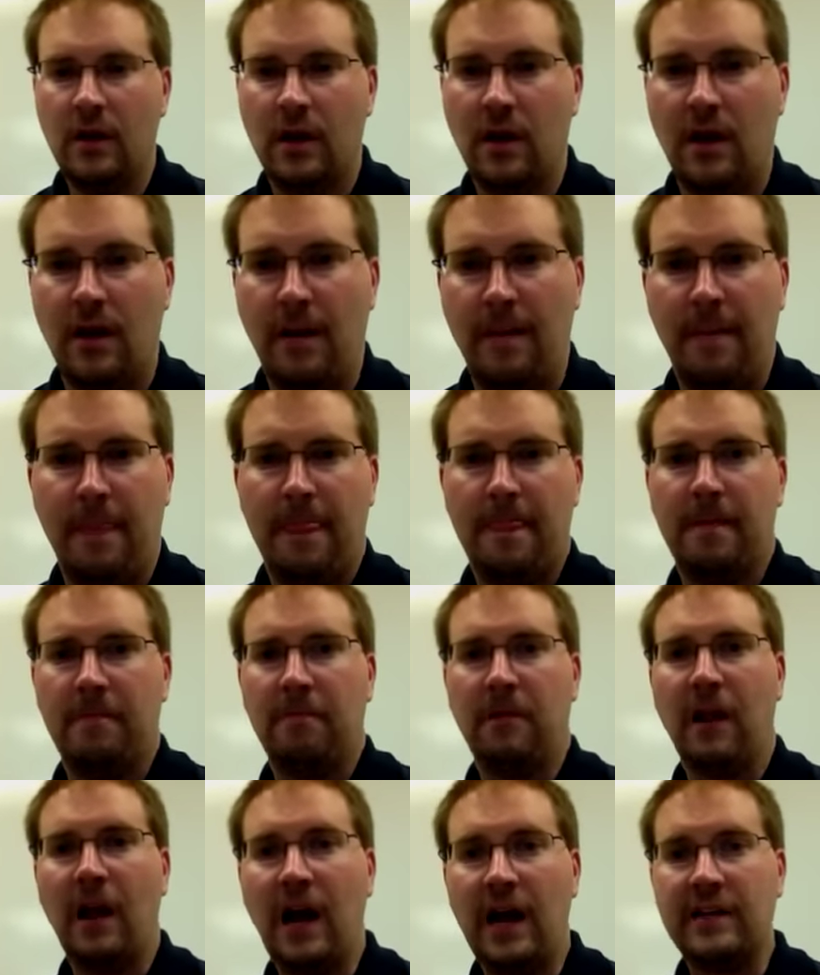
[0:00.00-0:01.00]
Um,
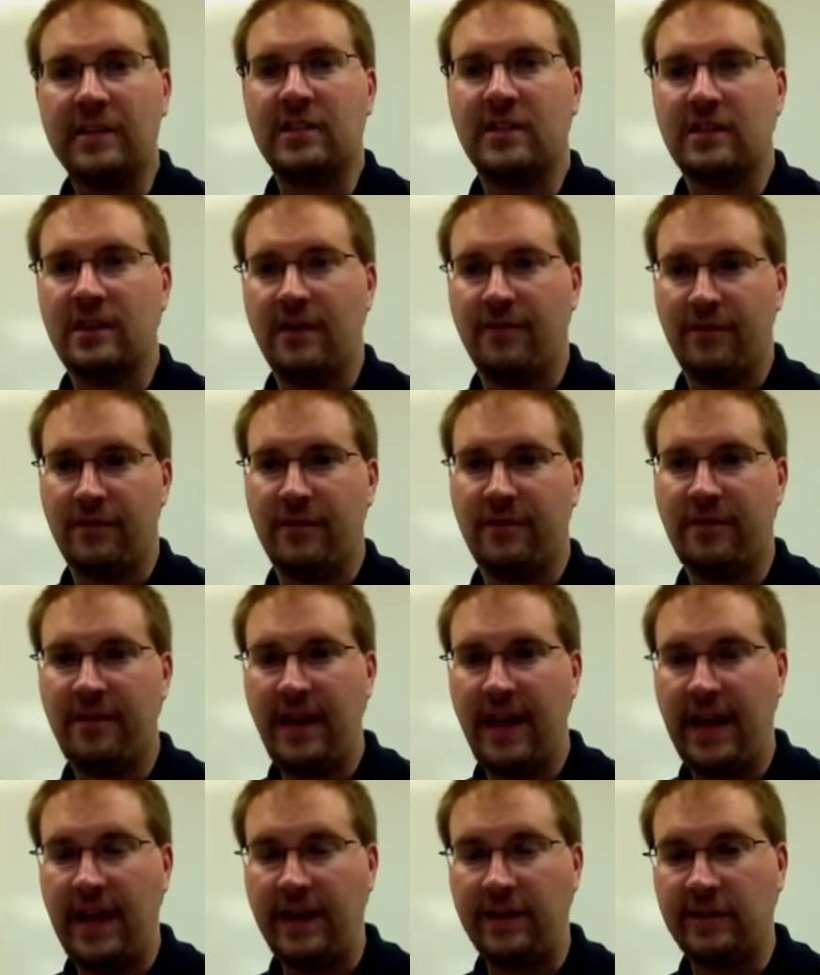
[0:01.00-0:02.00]
lots of different
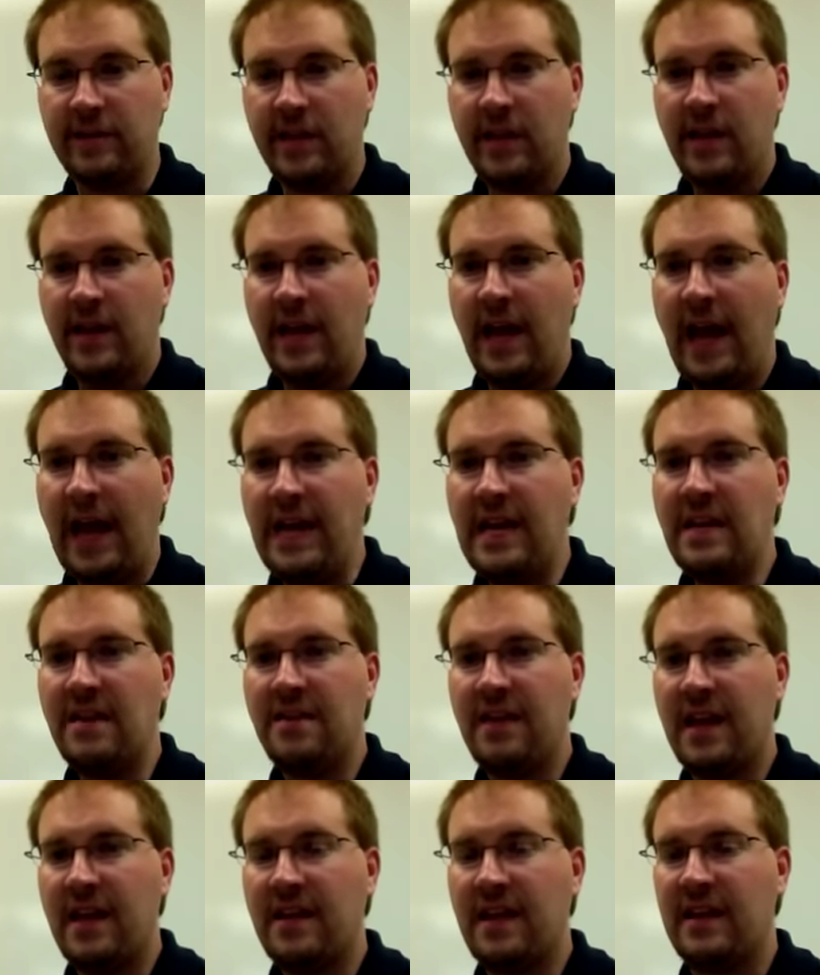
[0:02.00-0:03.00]
things.
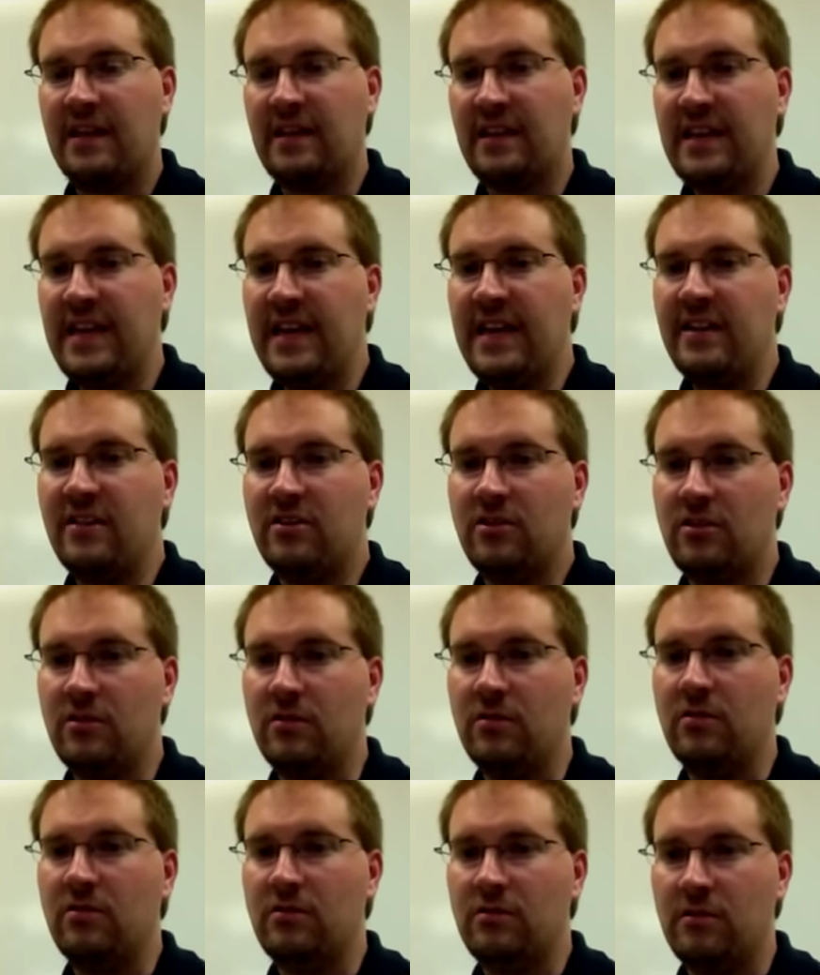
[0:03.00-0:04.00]
Anything that leads
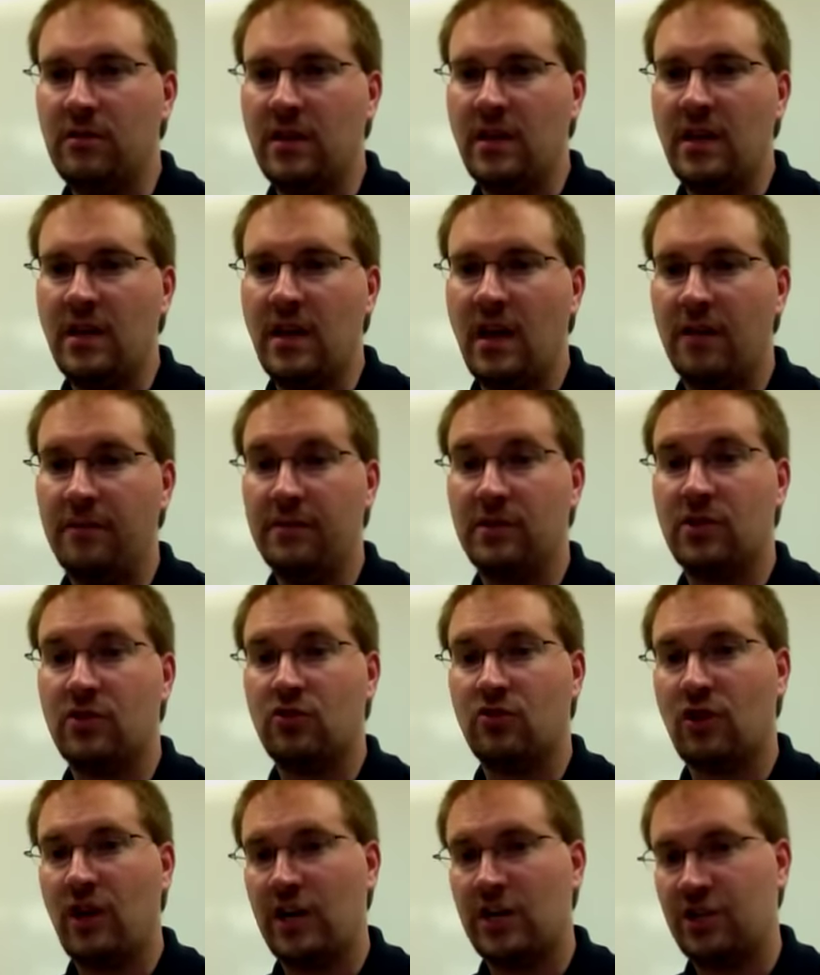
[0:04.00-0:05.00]
to the
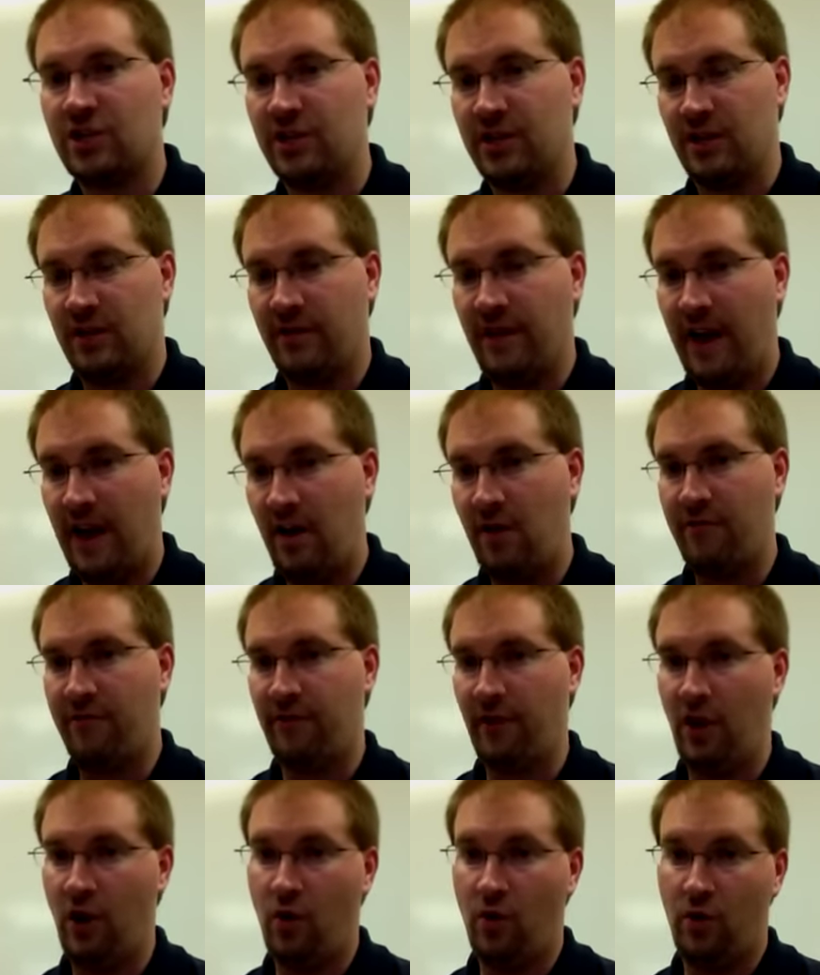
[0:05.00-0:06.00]
obstruction of
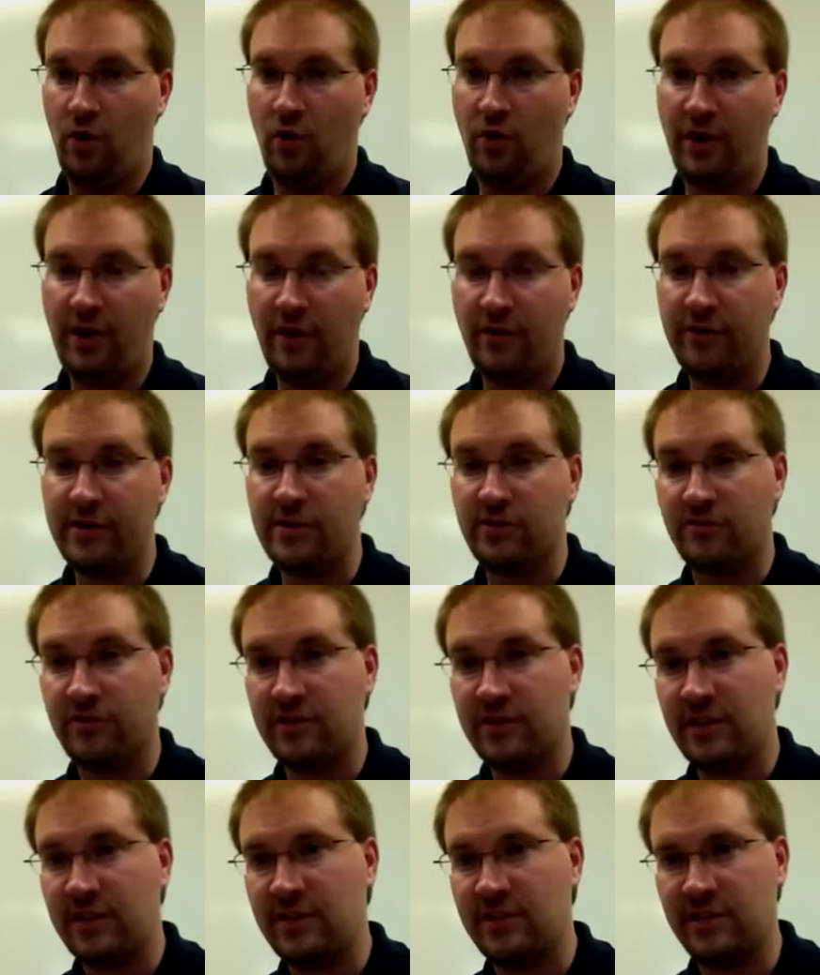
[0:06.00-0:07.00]
airflow or, or increased
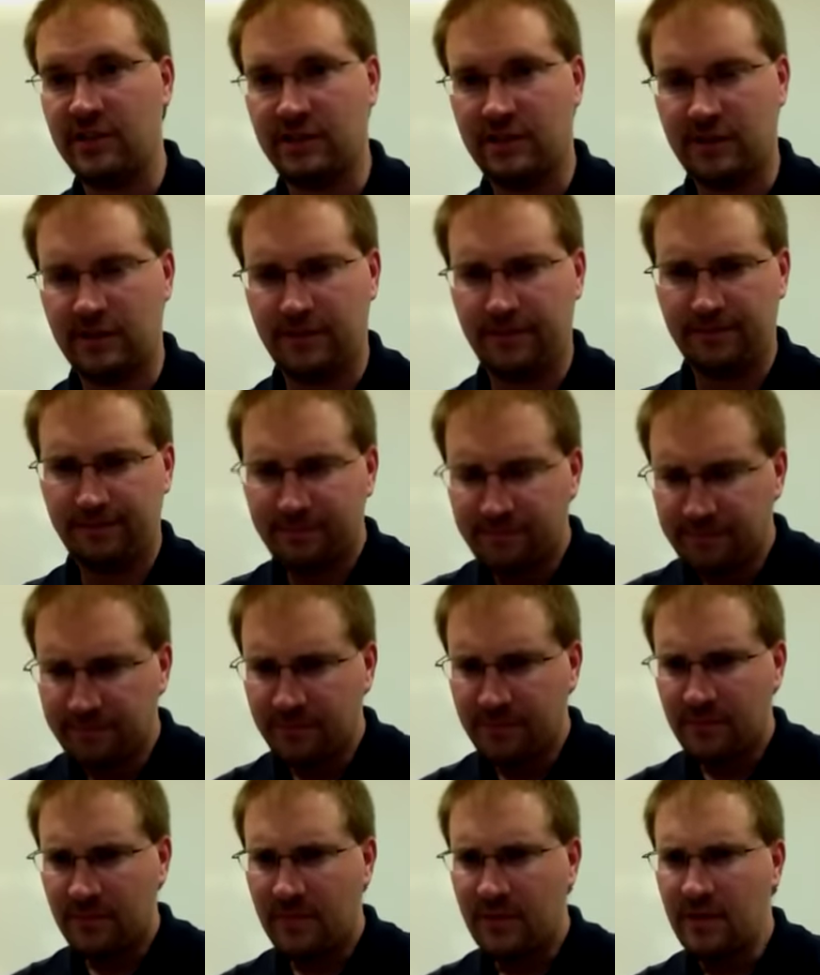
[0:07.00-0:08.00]
resistance.
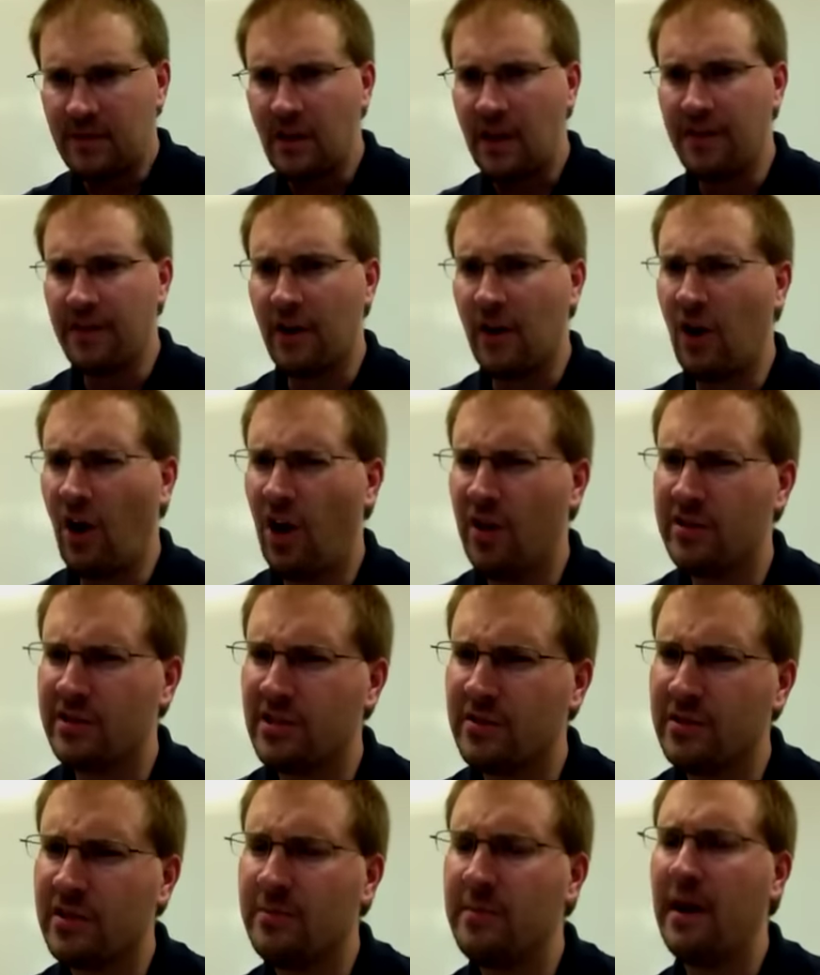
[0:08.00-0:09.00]
There are
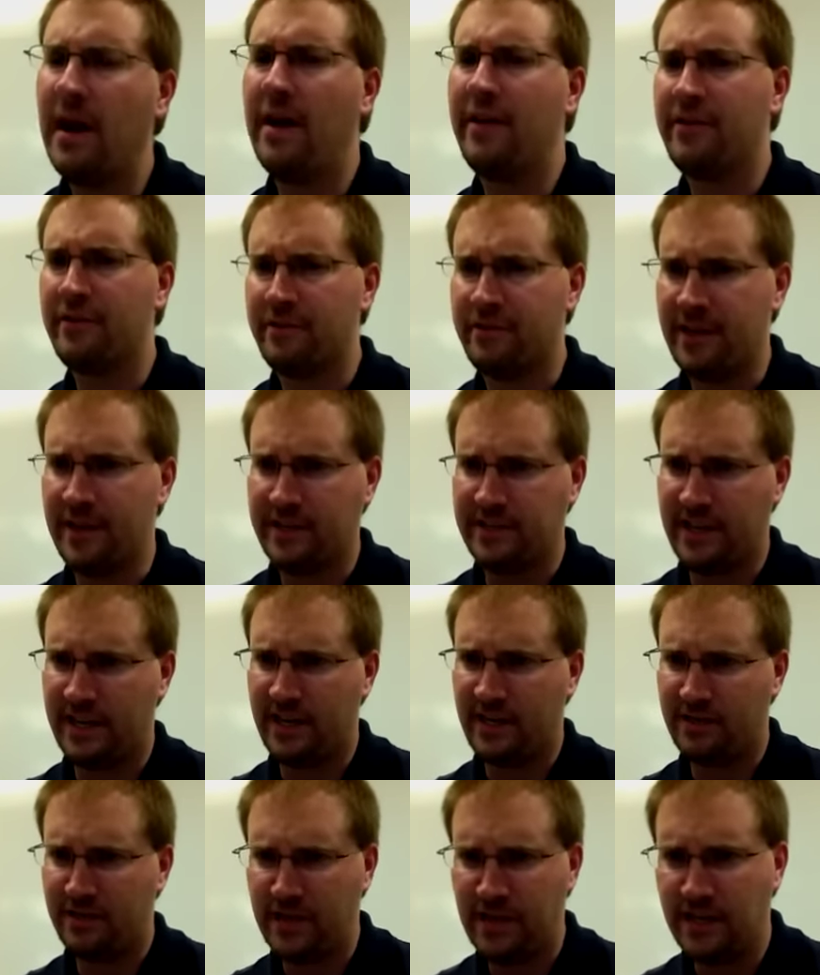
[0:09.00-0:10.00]
also some other things that
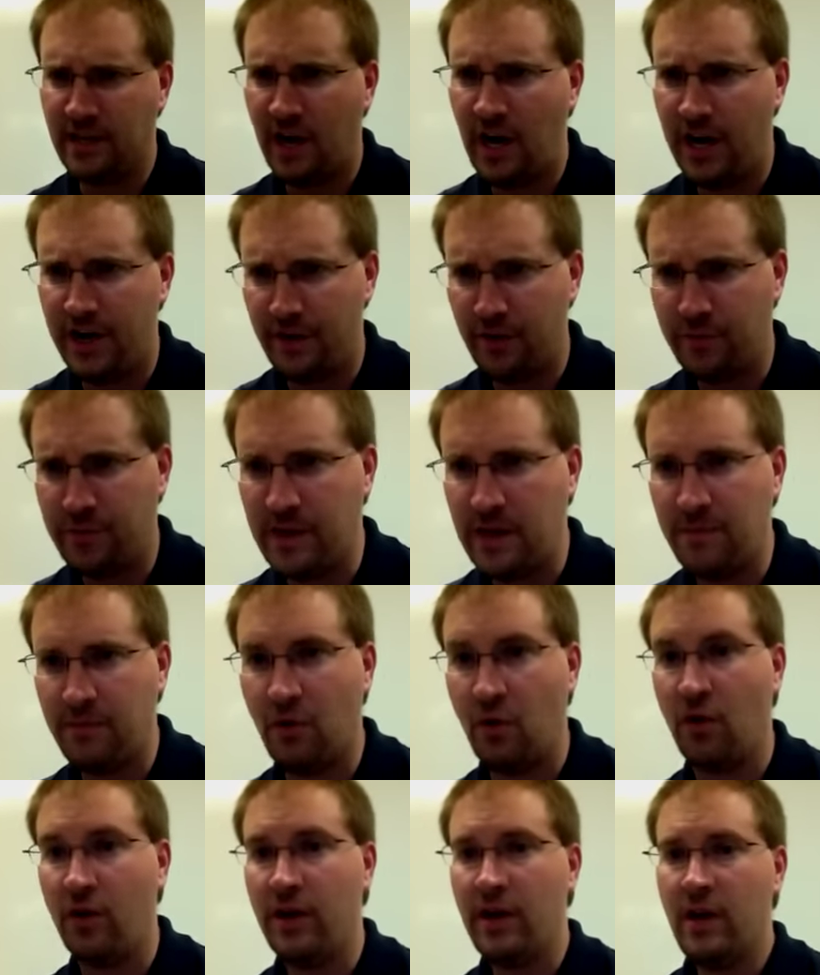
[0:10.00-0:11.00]
can lead to auto PEEP
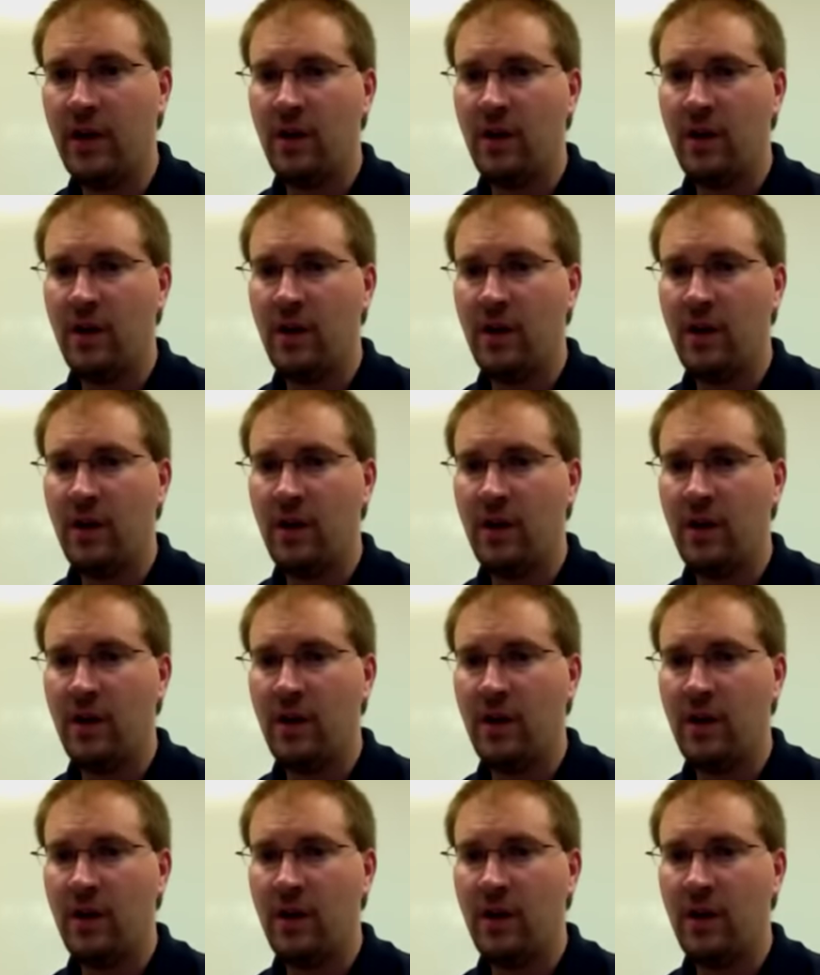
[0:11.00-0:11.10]
or